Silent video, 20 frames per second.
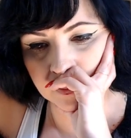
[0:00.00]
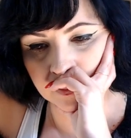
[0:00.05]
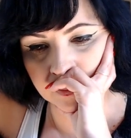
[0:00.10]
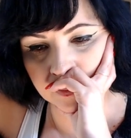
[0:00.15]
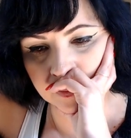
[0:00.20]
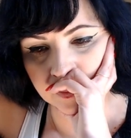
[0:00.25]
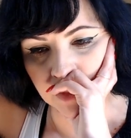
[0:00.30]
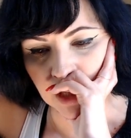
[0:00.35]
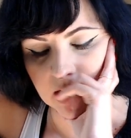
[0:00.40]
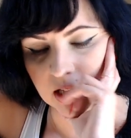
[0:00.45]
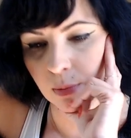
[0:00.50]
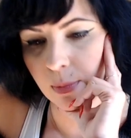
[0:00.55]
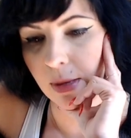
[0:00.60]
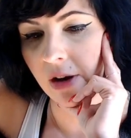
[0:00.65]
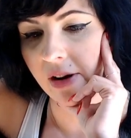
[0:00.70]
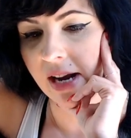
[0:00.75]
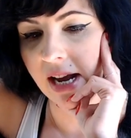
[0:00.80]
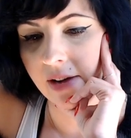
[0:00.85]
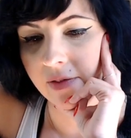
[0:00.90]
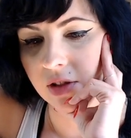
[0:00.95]
It's about
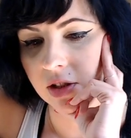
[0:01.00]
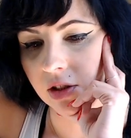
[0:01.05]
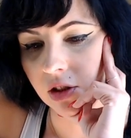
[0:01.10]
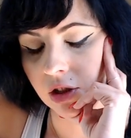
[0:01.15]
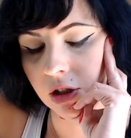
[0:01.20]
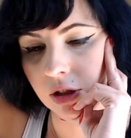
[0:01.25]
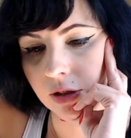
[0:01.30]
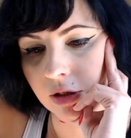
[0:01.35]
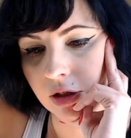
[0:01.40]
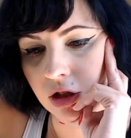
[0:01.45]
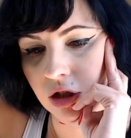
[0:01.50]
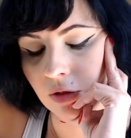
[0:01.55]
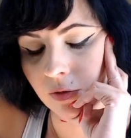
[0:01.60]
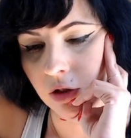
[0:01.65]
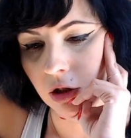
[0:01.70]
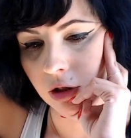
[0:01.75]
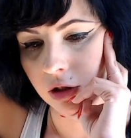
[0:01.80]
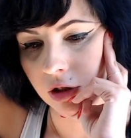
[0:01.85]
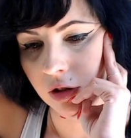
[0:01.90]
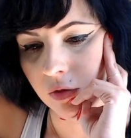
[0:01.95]
having the courage of
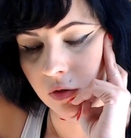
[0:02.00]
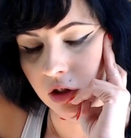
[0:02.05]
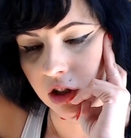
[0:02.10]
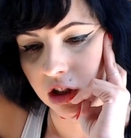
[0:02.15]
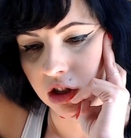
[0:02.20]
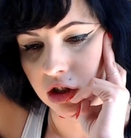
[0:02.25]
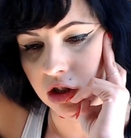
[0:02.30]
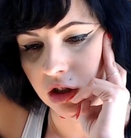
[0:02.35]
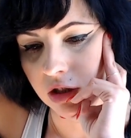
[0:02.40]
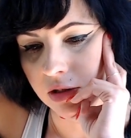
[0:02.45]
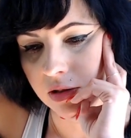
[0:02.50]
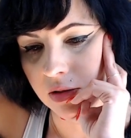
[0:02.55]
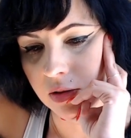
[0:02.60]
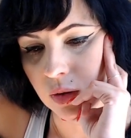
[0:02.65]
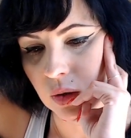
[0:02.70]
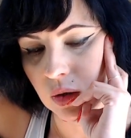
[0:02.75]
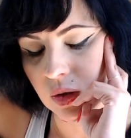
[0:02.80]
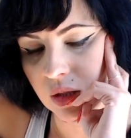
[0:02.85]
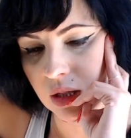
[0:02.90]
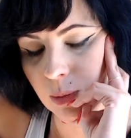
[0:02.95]
your convictions.
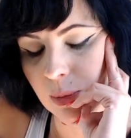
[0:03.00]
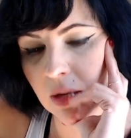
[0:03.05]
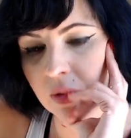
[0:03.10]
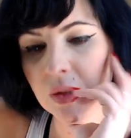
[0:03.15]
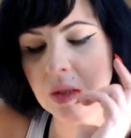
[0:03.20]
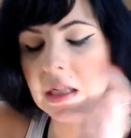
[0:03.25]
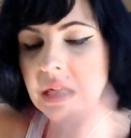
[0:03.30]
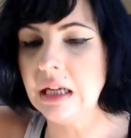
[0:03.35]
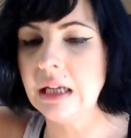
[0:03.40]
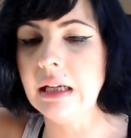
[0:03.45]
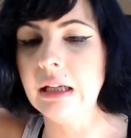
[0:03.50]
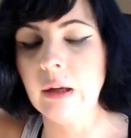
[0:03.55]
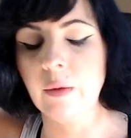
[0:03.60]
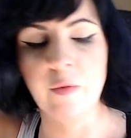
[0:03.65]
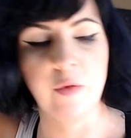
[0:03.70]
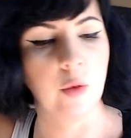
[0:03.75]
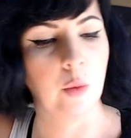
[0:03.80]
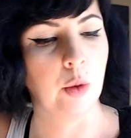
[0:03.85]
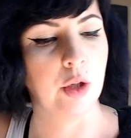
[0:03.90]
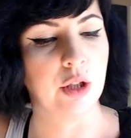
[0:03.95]
It's about standing up
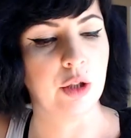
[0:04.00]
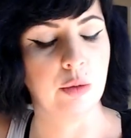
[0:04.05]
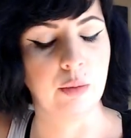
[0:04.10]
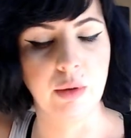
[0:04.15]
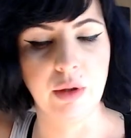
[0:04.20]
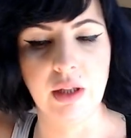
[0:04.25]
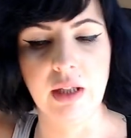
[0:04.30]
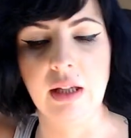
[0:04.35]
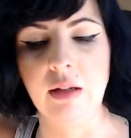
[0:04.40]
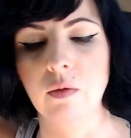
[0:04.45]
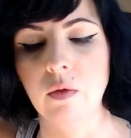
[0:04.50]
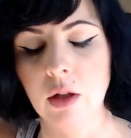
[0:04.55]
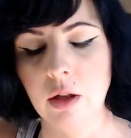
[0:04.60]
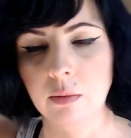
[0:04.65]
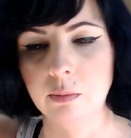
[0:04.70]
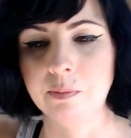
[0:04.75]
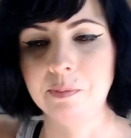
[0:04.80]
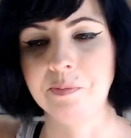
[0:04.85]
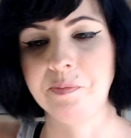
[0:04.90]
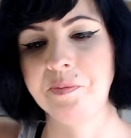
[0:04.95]
for what you believe in.
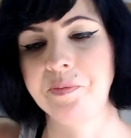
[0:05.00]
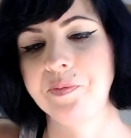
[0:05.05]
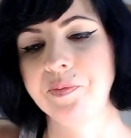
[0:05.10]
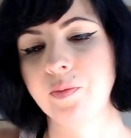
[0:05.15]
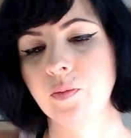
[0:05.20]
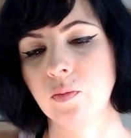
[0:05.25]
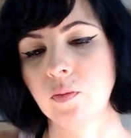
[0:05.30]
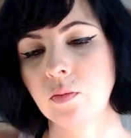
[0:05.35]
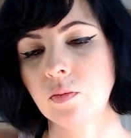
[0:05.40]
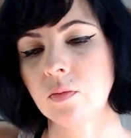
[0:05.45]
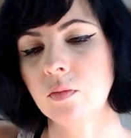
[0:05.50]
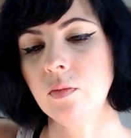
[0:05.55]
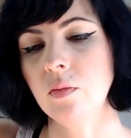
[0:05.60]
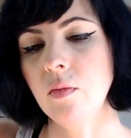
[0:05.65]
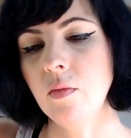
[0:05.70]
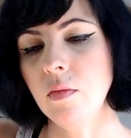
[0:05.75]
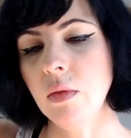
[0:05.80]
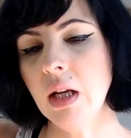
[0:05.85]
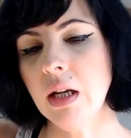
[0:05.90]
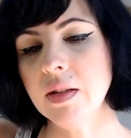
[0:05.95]

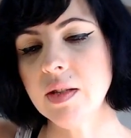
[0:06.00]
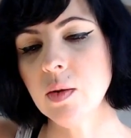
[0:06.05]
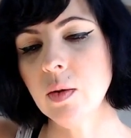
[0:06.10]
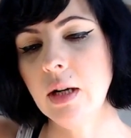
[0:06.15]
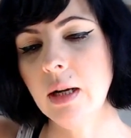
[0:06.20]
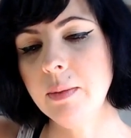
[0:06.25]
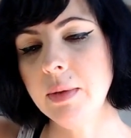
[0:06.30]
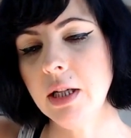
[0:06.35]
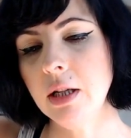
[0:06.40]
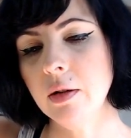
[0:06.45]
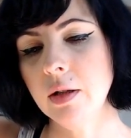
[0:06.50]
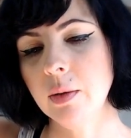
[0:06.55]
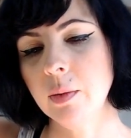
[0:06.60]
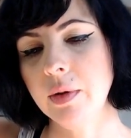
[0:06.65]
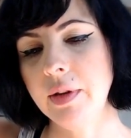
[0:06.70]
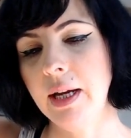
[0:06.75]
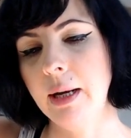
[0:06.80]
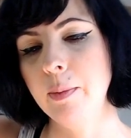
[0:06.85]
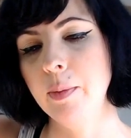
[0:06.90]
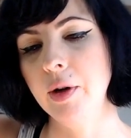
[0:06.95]
That's what I'm hearing with
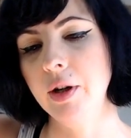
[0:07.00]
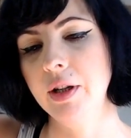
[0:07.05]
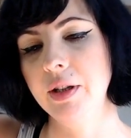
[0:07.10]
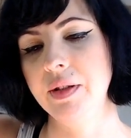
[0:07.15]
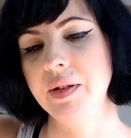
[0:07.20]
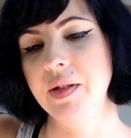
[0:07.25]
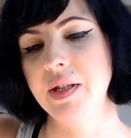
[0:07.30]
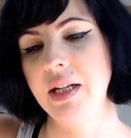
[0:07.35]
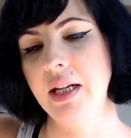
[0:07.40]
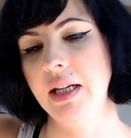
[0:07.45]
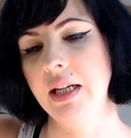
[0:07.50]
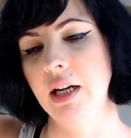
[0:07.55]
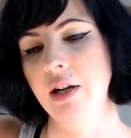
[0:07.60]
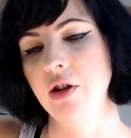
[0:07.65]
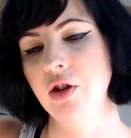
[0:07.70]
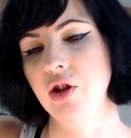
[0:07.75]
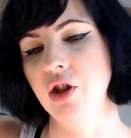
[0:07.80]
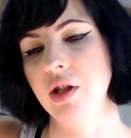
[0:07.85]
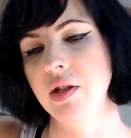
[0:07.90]
that Burn at the Stake energy.